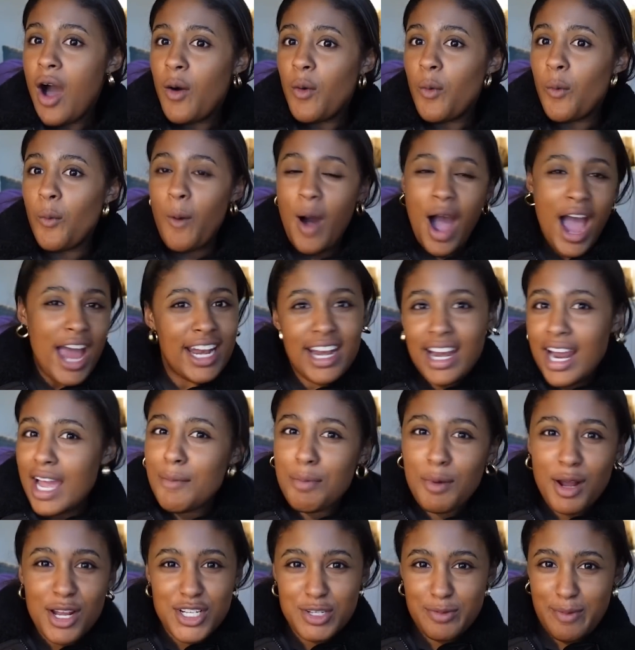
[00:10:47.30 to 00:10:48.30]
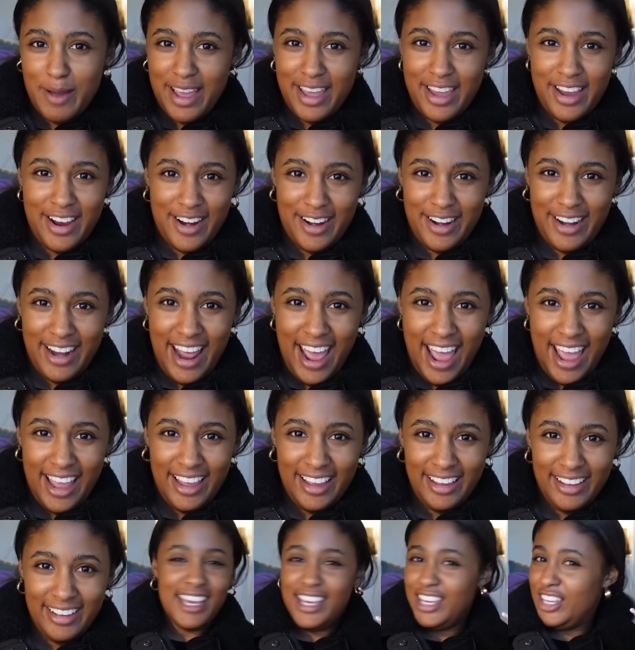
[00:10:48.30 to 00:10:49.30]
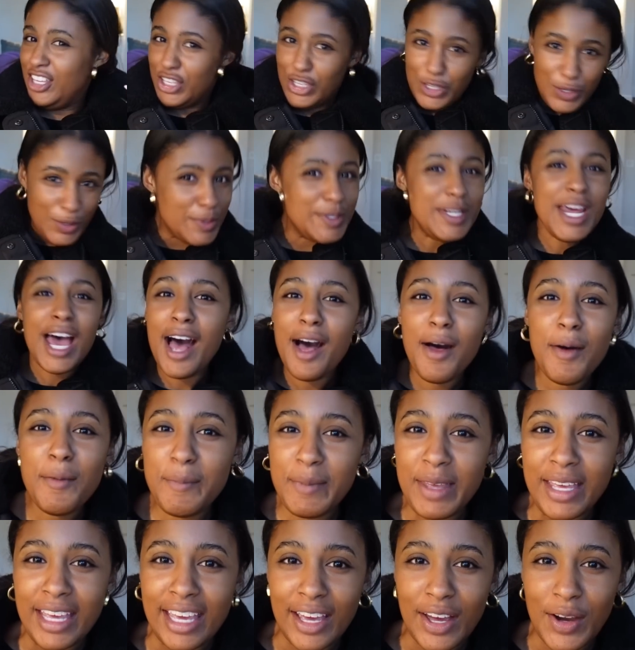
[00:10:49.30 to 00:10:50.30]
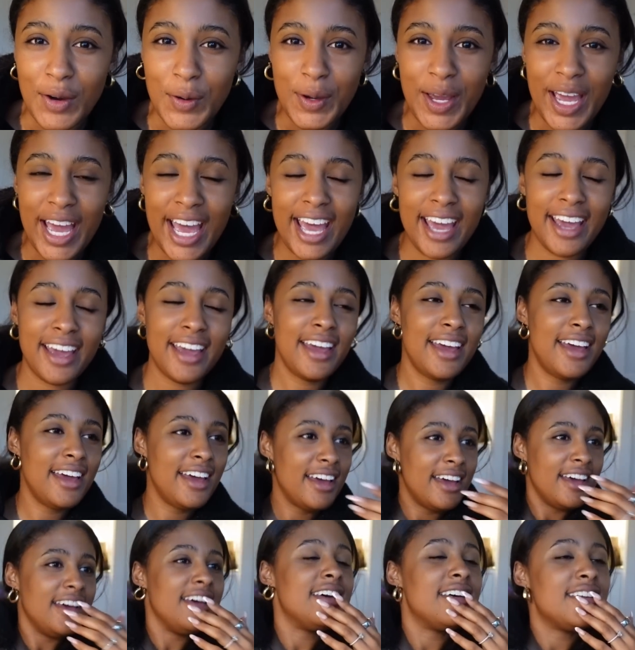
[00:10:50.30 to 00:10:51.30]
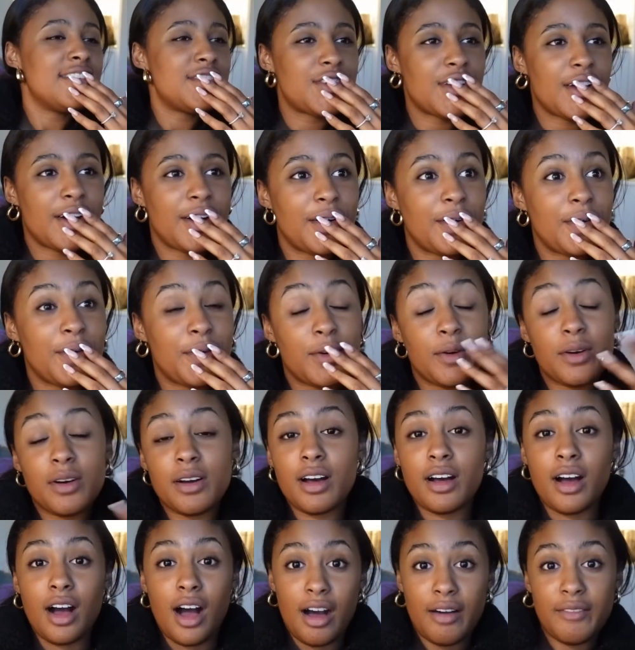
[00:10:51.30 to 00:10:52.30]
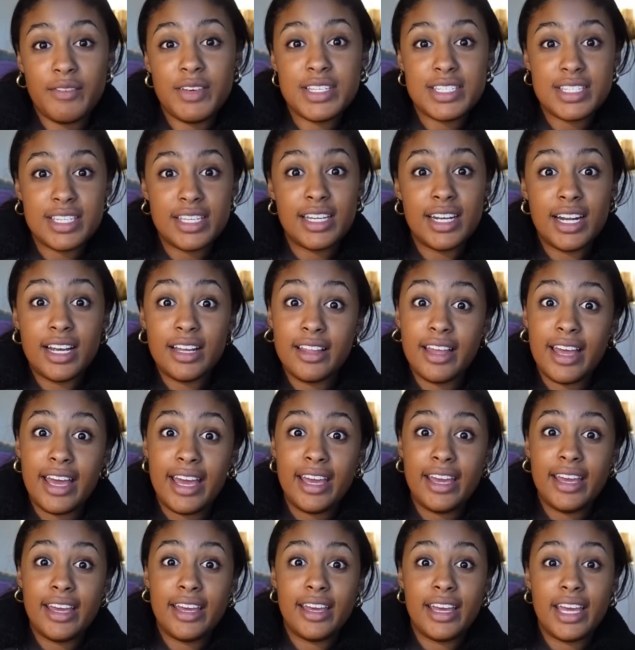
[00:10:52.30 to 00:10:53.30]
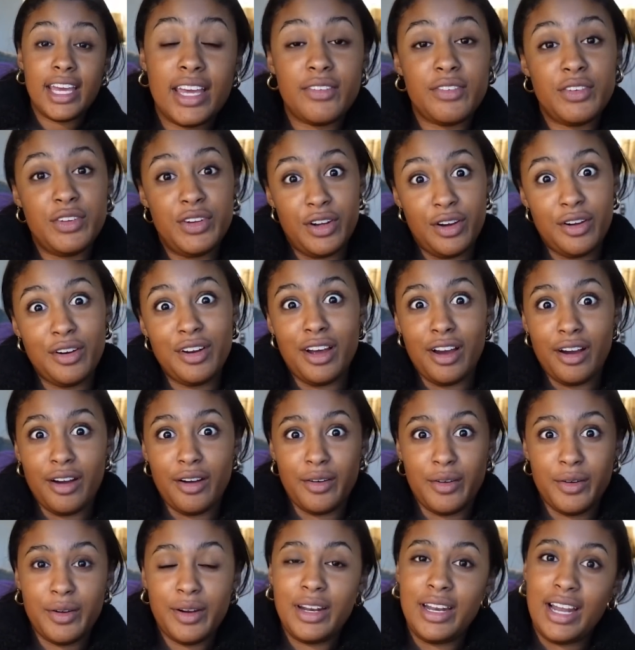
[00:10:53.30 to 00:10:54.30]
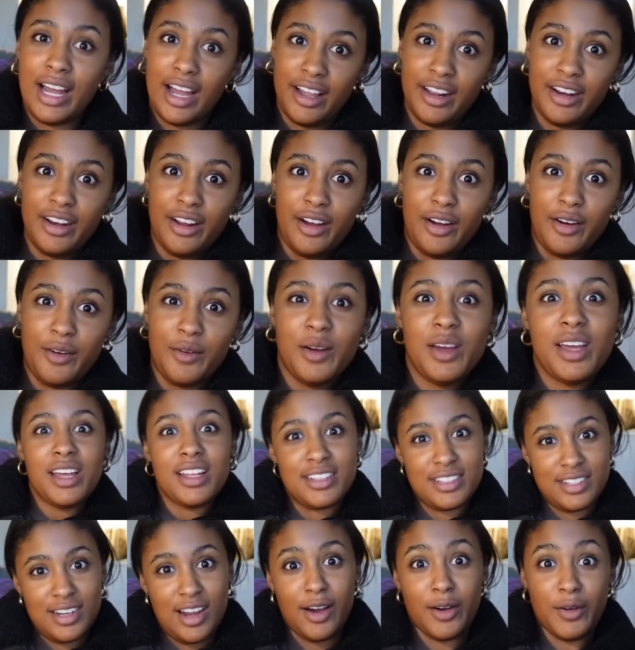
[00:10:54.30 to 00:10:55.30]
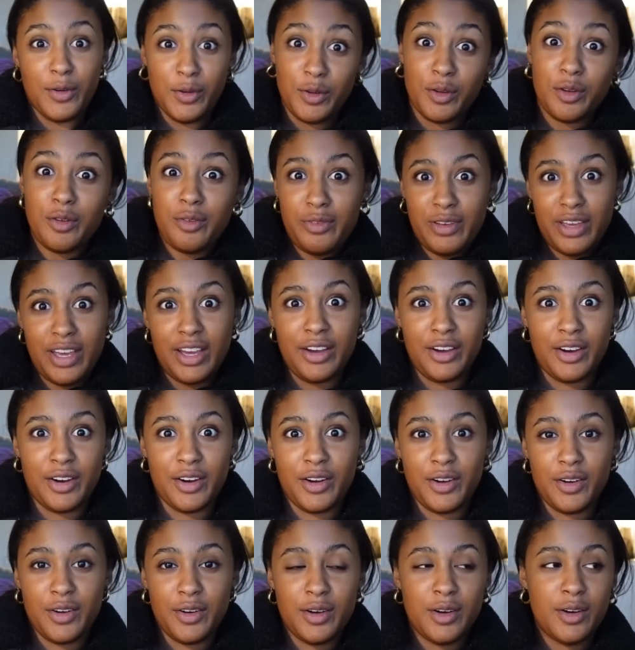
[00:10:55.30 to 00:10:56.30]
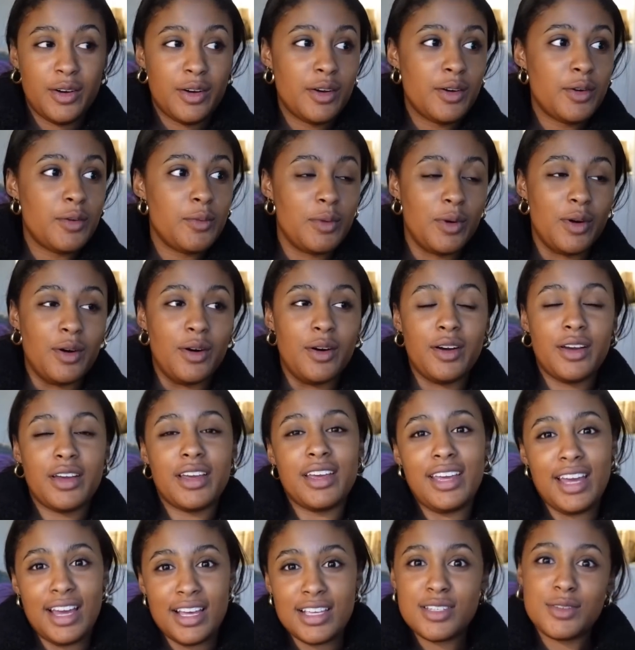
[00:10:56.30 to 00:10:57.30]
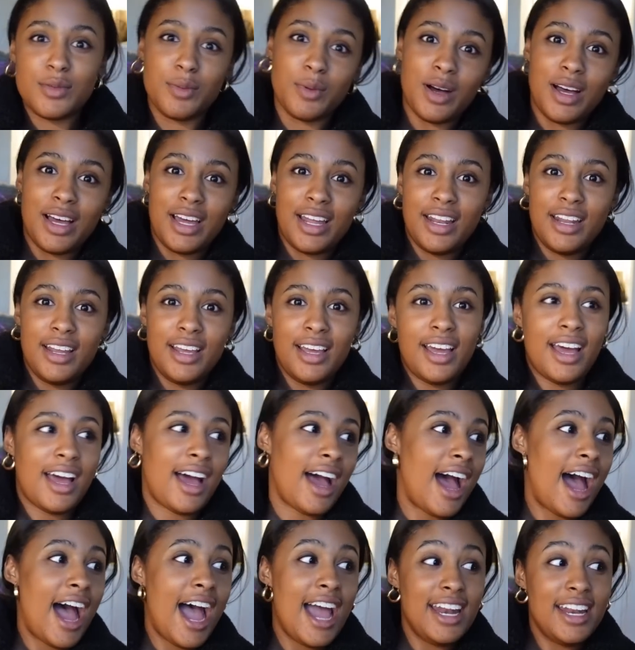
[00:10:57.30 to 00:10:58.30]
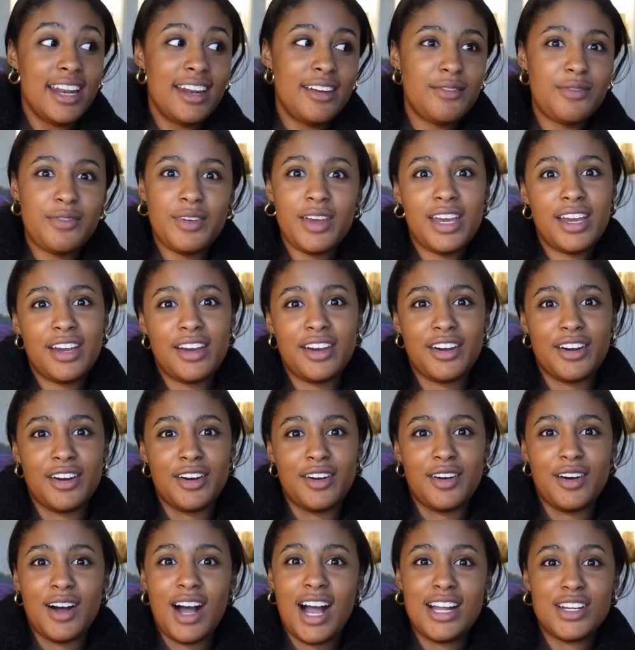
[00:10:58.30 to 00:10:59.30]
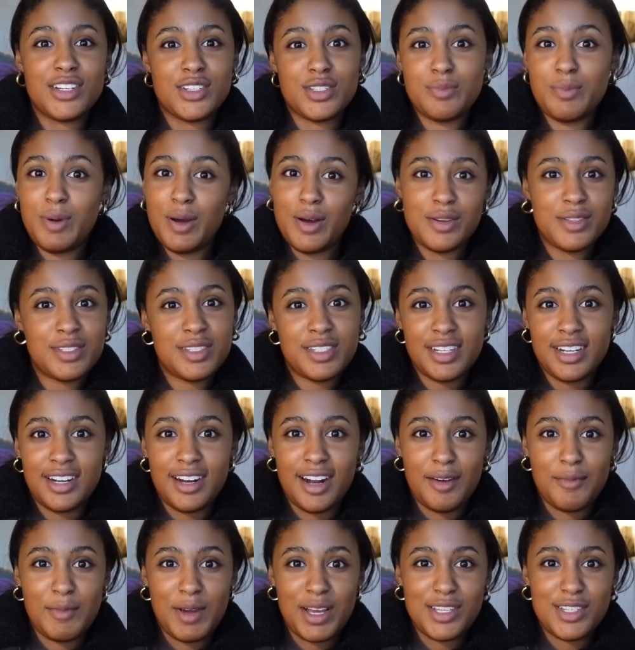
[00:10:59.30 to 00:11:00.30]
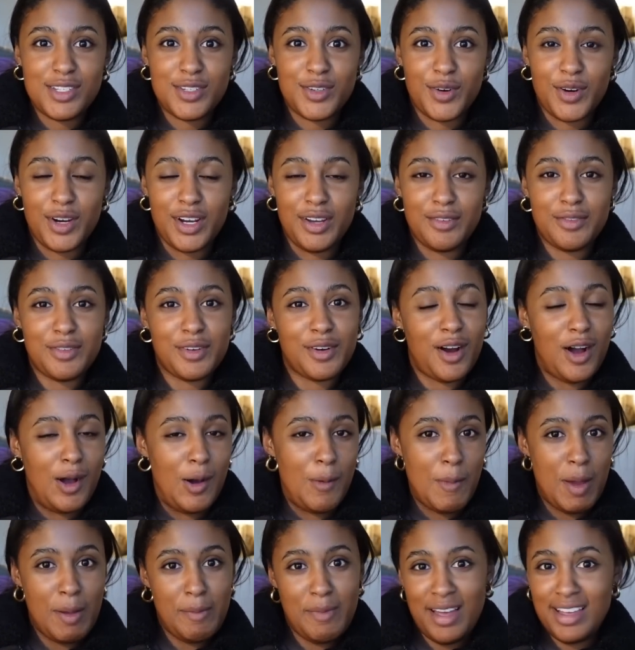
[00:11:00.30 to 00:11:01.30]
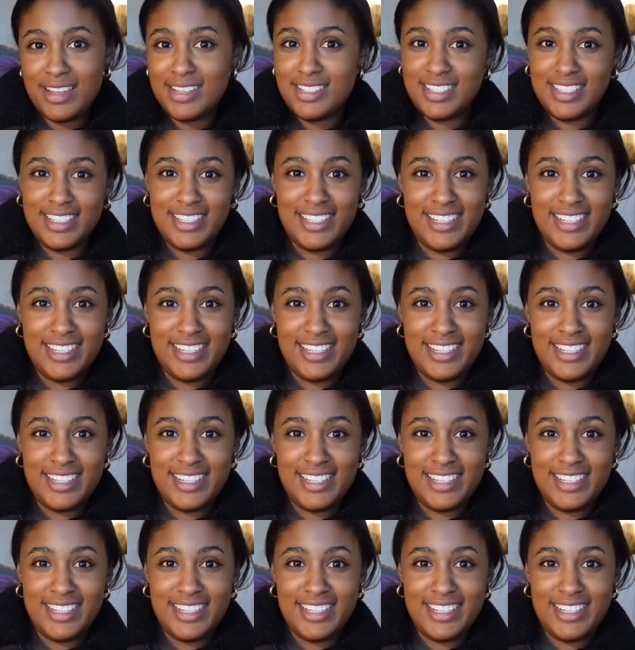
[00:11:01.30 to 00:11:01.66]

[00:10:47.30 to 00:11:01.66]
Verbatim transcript: Why did I brush my hair today? You tell me, okay? So obviously in LA, if you don't know, now you know, it's not cool to fangirl. Well, guess what? I didn't fangirl, I just posted it on my story for all my besties